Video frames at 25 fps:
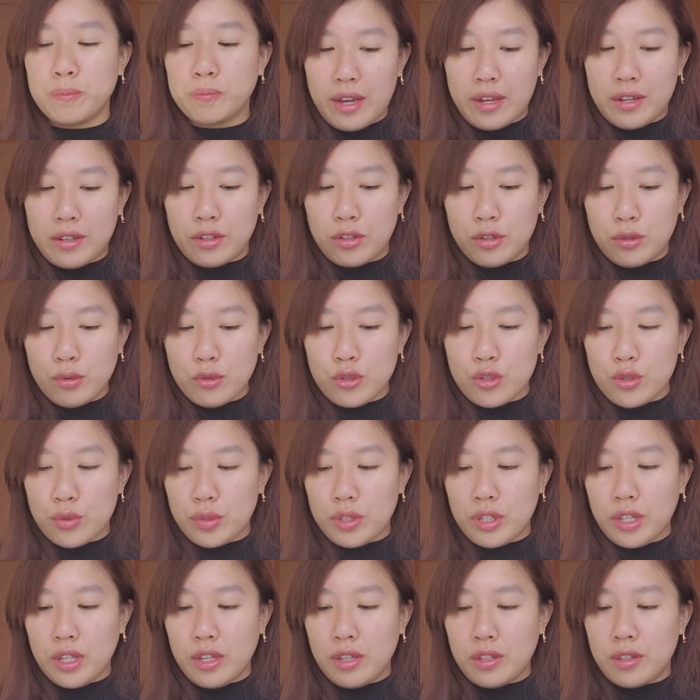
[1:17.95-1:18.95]
And
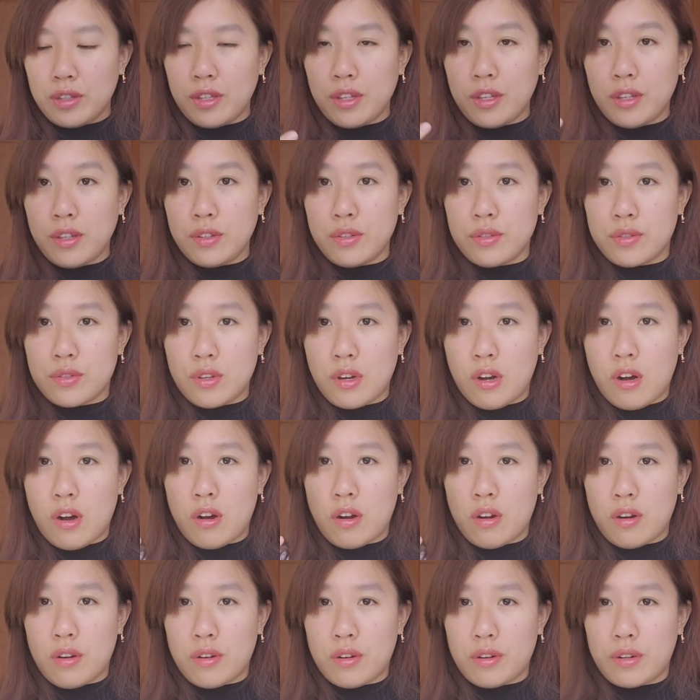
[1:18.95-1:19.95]
usually these
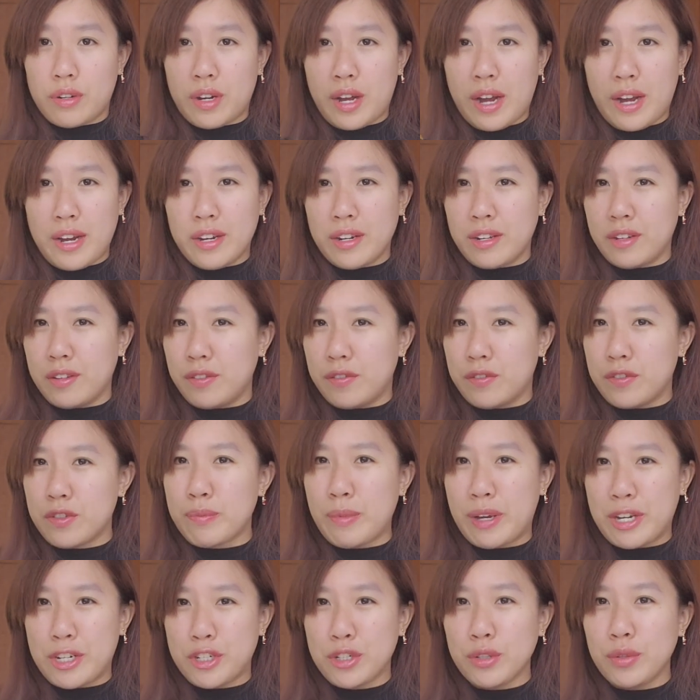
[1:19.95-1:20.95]
are kind of
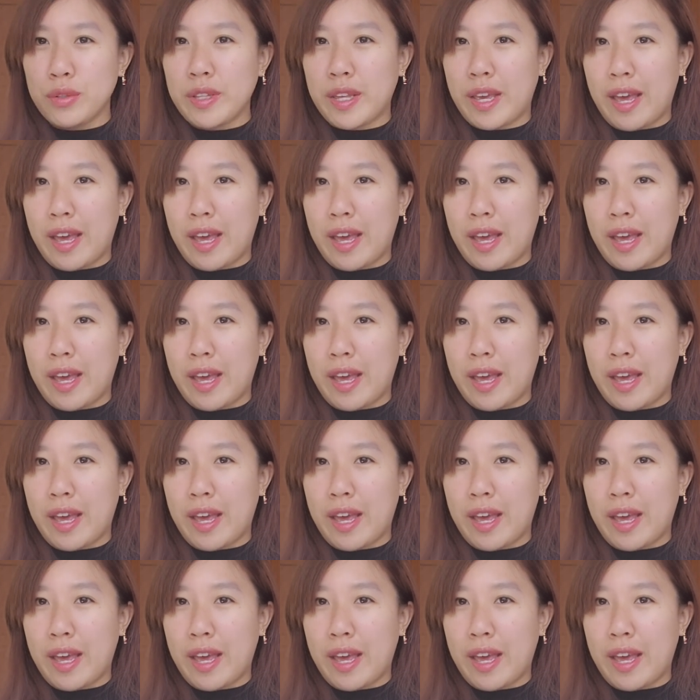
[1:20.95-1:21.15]
special.